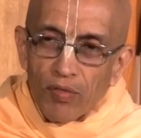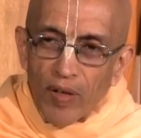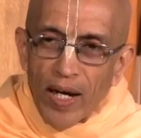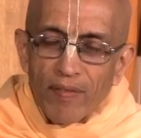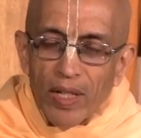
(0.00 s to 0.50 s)

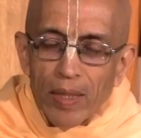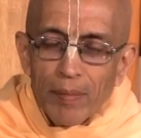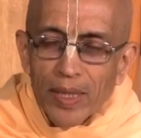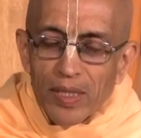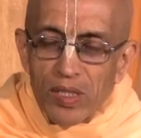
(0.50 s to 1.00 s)
five
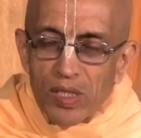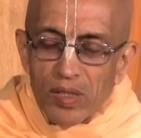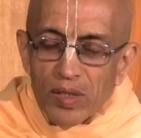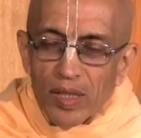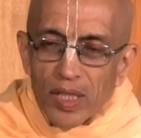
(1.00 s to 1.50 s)

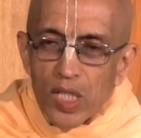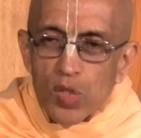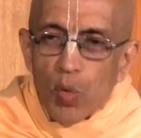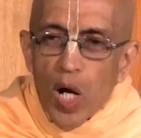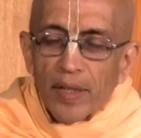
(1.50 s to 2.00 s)
elements
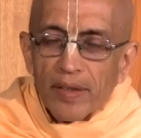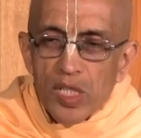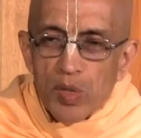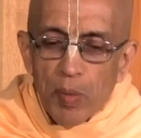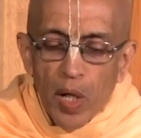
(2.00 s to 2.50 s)
is what
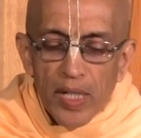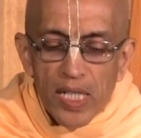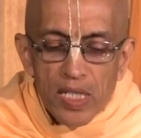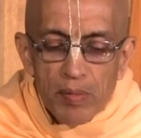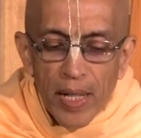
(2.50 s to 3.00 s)
this
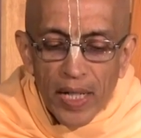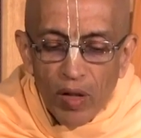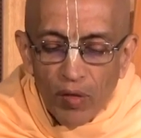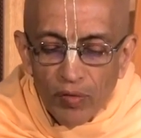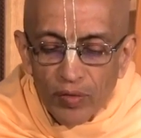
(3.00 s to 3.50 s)
body is
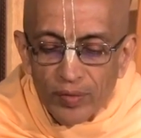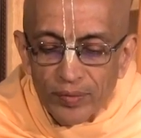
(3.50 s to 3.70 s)
made of.